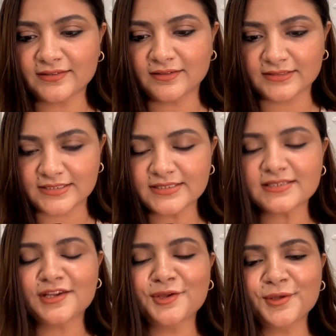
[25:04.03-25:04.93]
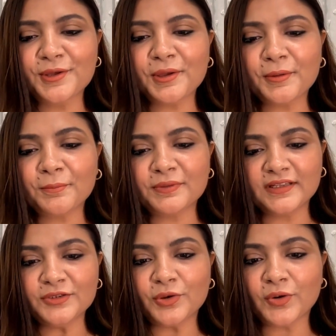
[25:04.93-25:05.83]
an artist, but
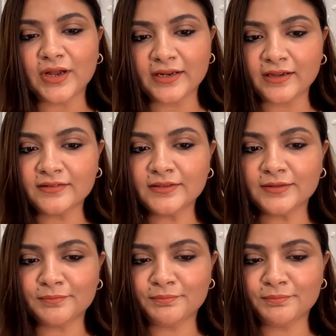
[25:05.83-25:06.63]
then you're another